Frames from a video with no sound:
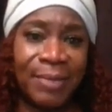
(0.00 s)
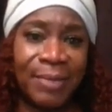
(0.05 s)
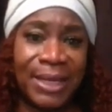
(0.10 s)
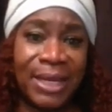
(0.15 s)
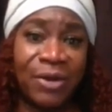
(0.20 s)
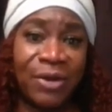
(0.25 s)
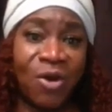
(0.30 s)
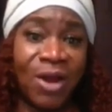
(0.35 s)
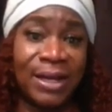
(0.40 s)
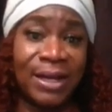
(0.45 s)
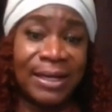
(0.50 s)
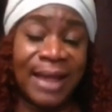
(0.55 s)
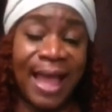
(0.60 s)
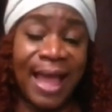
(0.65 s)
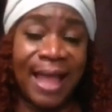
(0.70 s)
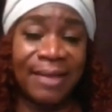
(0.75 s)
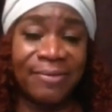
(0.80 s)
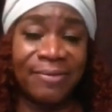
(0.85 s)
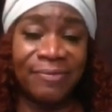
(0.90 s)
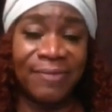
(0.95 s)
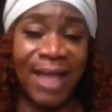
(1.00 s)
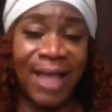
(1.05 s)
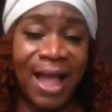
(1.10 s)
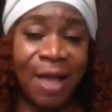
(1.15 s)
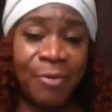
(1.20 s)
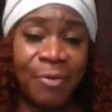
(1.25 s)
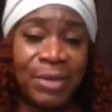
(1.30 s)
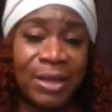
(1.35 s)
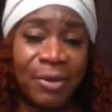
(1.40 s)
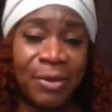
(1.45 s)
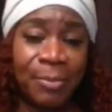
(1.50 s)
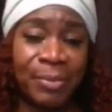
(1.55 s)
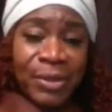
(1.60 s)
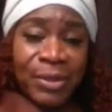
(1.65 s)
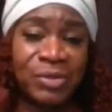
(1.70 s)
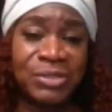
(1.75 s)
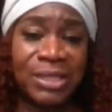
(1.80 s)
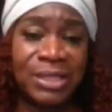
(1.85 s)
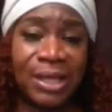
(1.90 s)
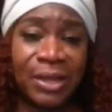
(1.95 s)
in our life, how we are
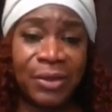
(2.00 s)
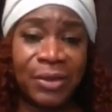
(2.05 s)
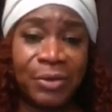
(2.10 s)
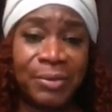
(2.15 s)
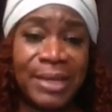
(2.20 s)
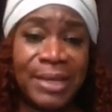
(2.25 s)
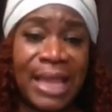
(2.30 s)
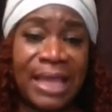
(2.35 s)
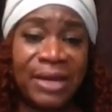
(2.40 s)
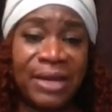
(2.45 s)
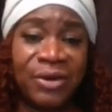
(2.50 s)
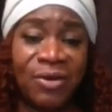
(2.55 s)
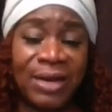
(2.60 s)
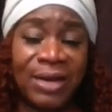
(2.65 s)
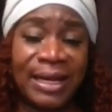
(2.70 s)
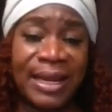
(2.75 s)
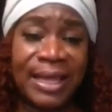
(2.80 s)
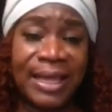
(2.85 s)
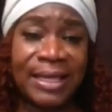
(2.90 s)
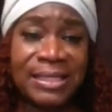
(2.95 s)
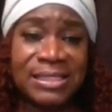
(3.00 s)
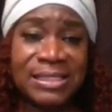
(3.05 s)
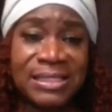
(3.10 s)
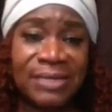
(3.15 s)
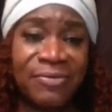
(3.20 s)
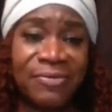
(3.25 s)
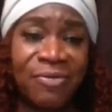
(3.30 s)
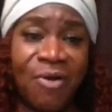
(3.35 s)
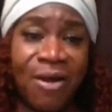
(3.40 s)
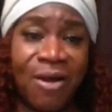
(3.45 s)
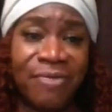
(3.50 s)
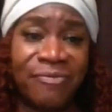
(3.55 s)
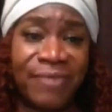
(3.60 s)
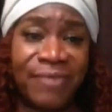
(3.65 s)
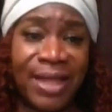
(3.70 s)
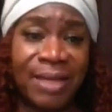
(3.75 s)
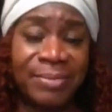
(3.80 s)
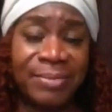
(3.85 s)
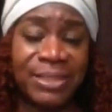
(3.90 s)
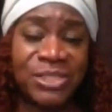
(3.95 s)
building and creating our legacy for our
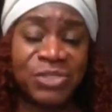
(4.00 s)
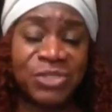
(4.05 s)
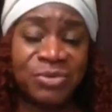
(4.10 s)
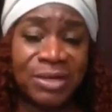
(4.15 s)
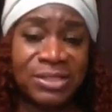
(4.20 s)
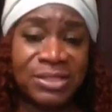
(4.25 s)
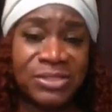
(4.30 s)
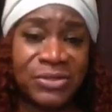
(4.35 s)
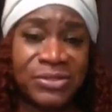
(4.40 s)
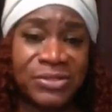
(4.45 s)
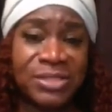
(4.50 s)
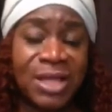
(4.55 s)
family structures,